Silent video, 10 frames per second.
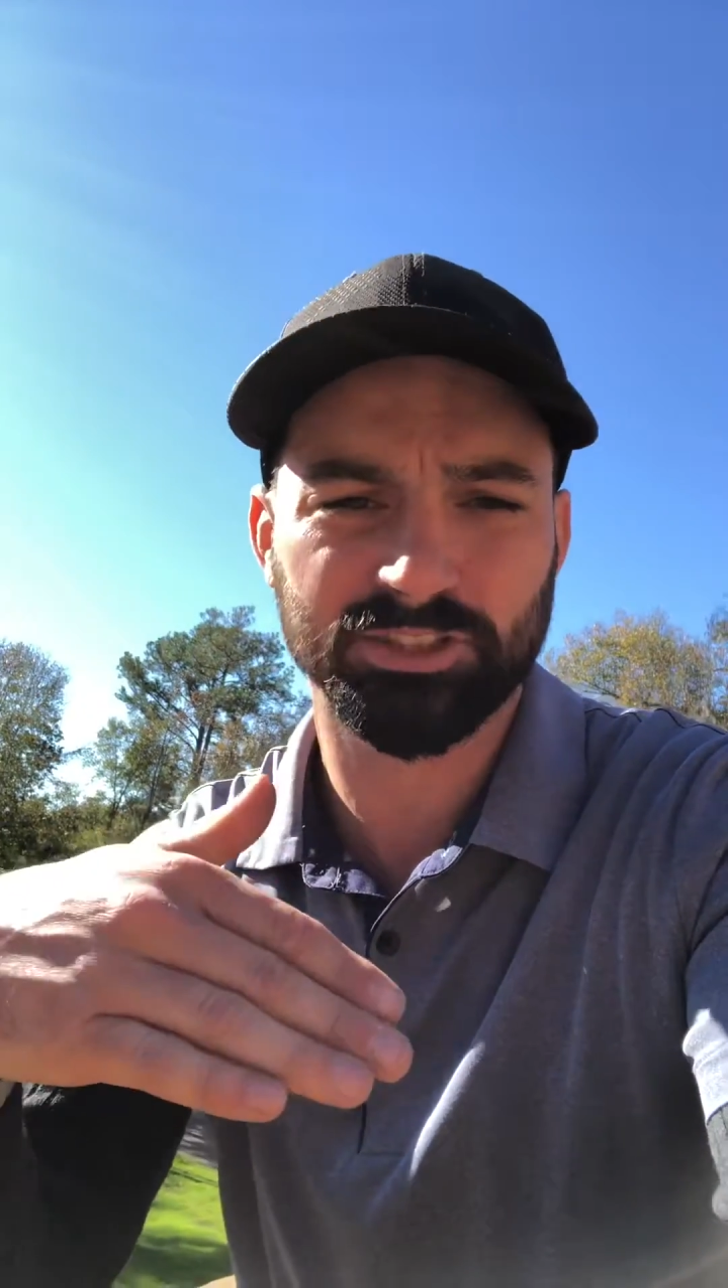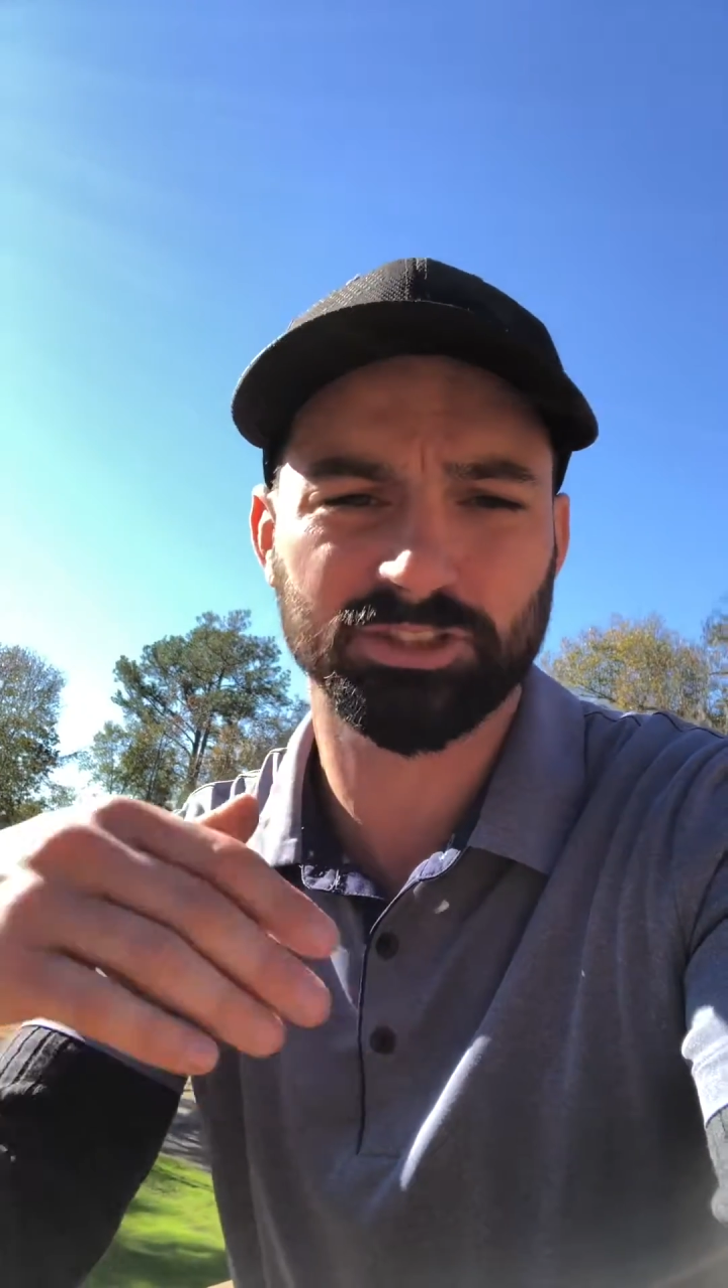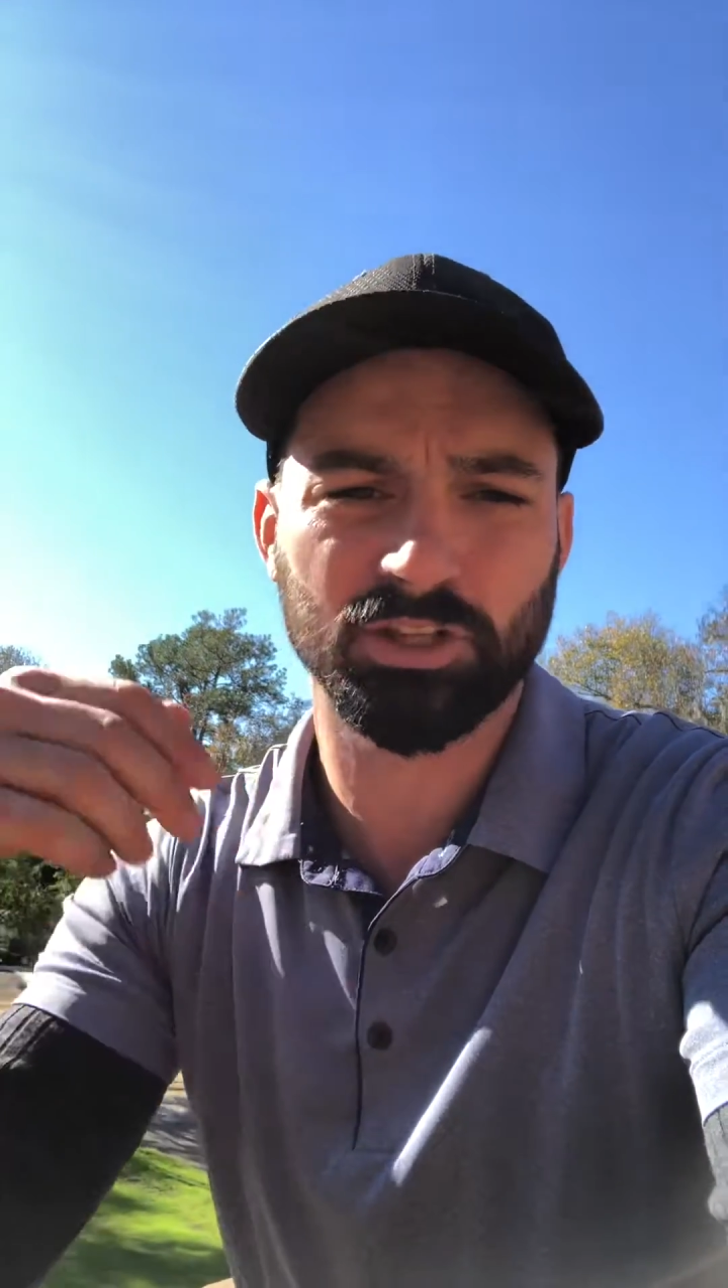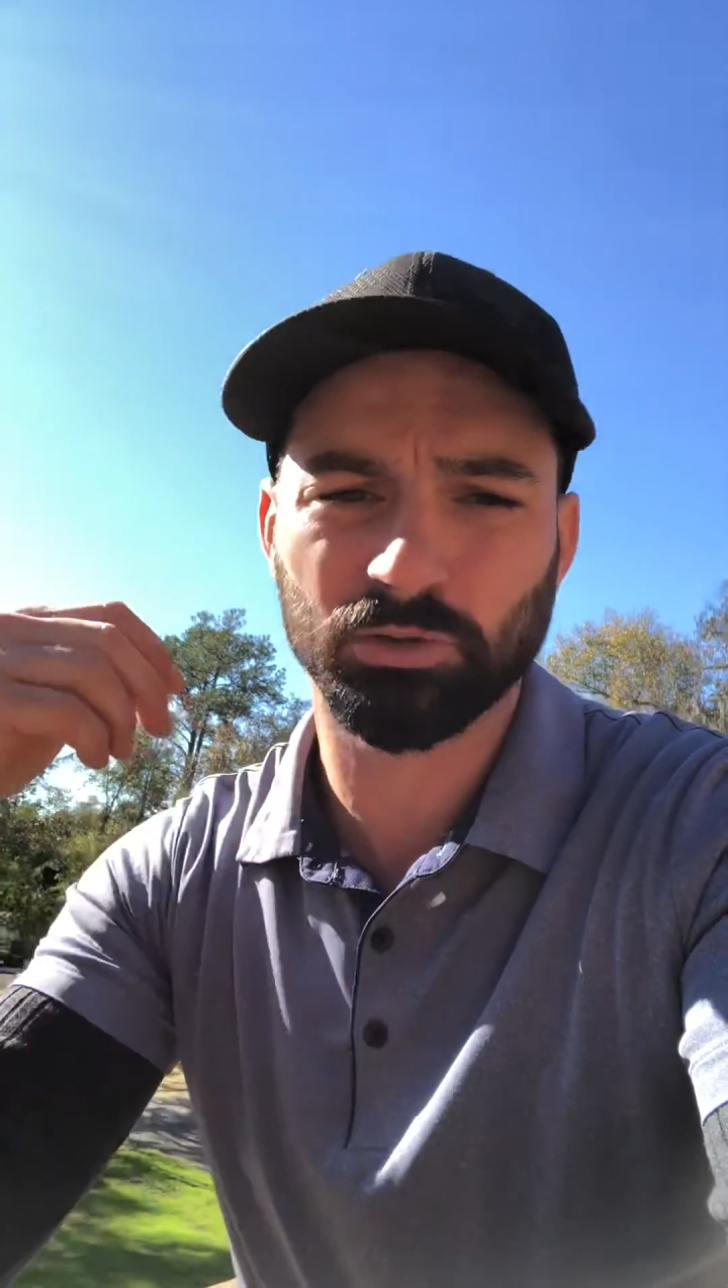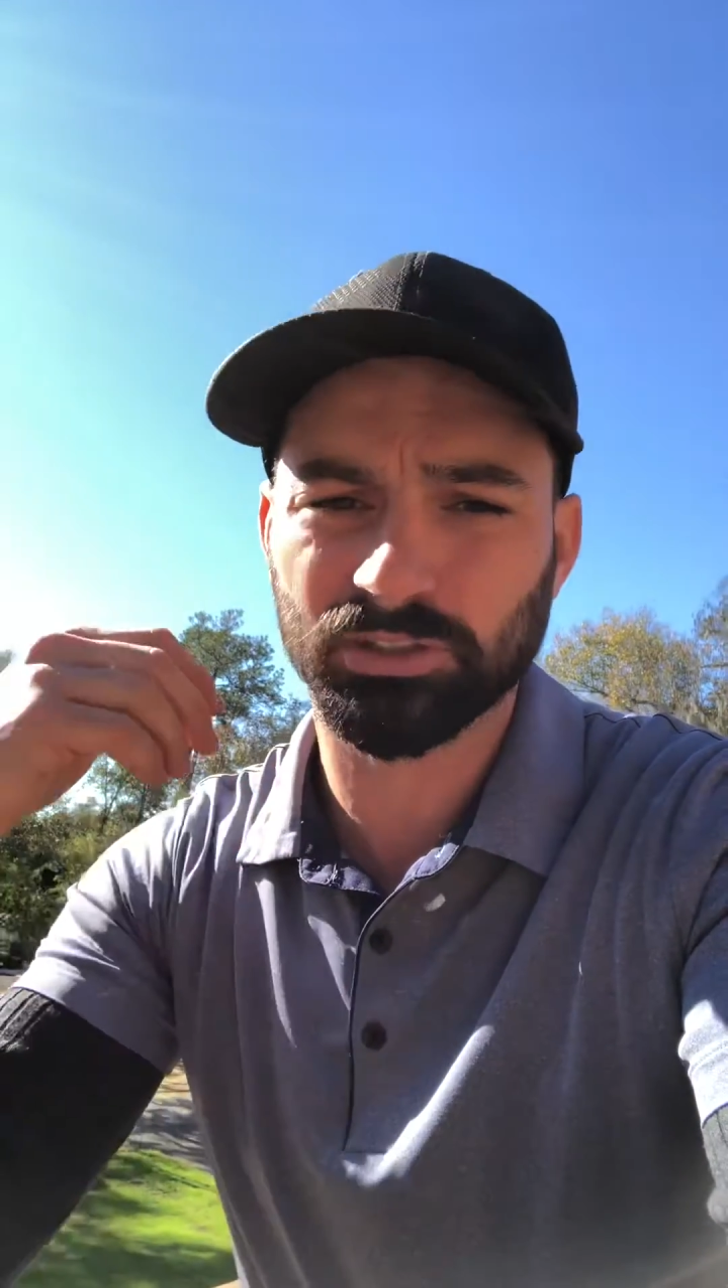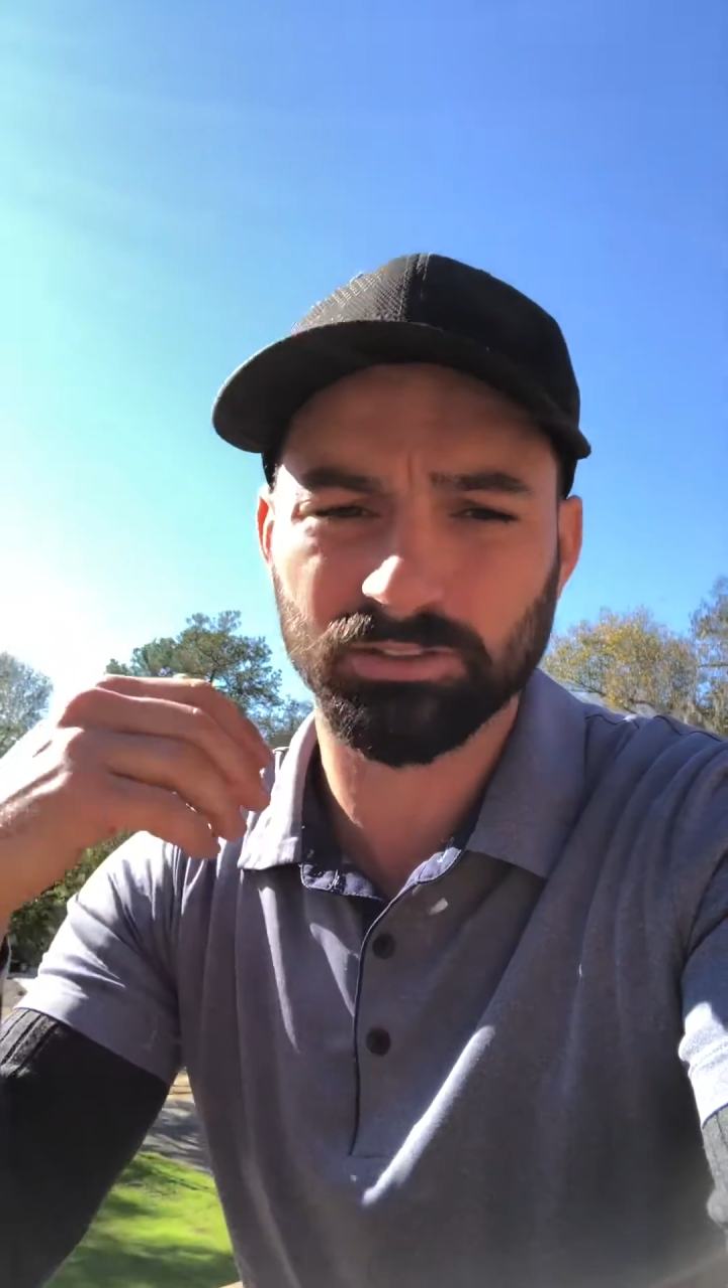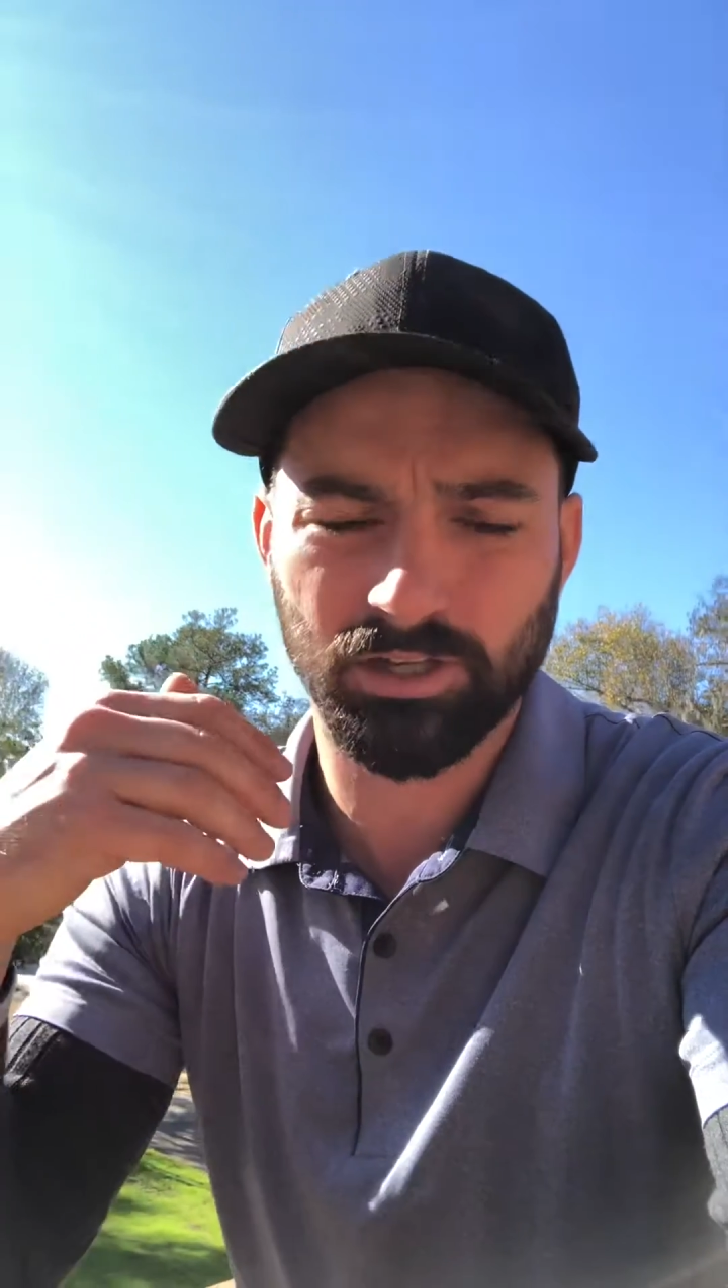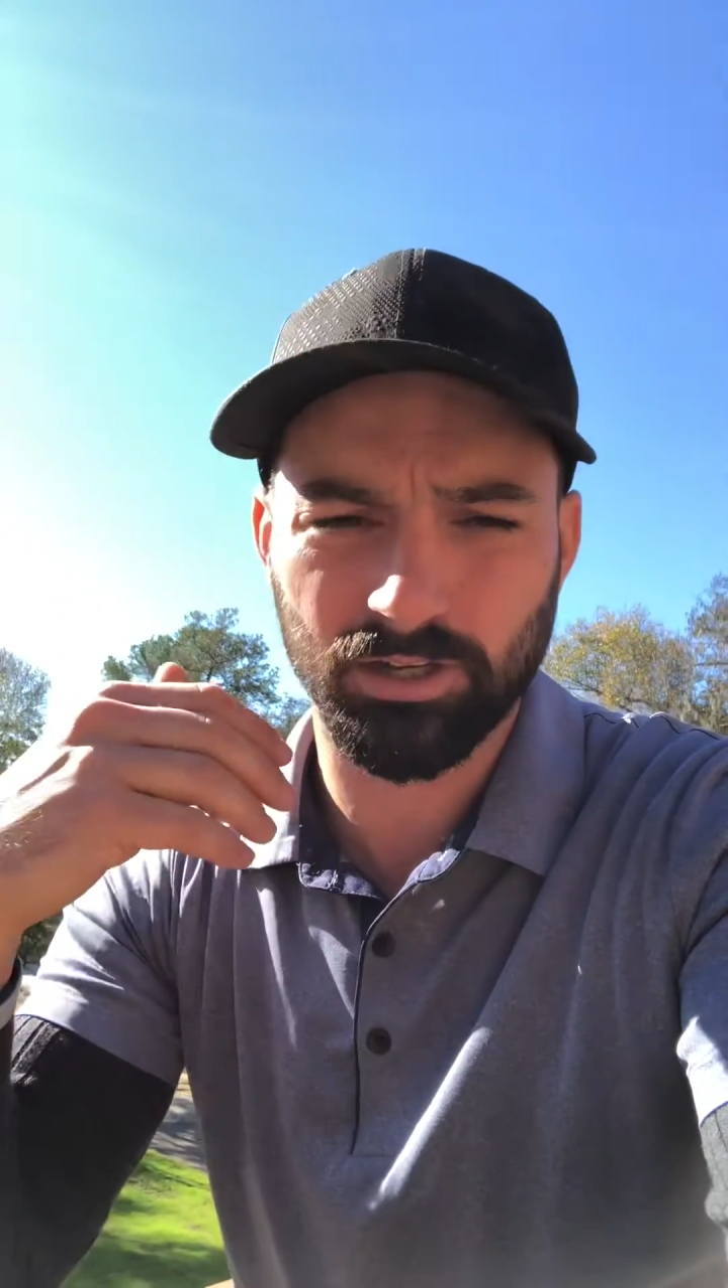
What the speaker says: so